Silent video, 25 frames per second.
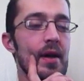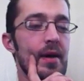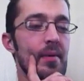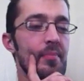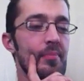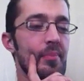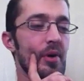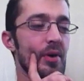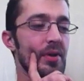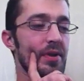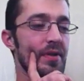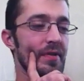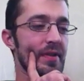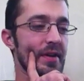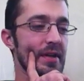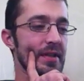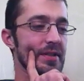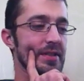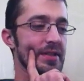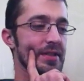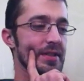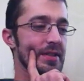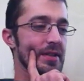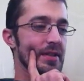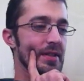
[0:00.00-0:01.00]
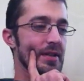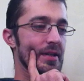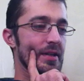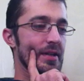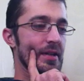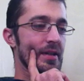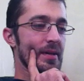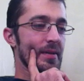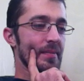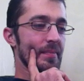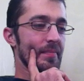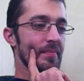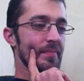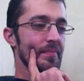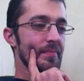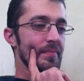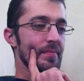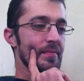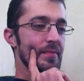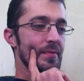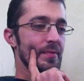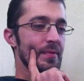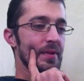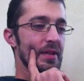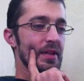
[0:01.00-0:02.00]
And both of us
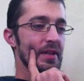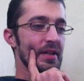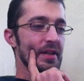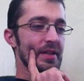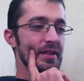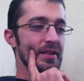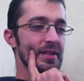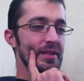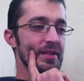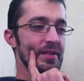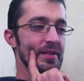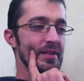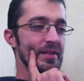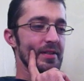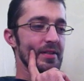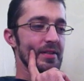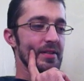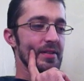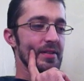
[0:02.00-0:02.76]
realized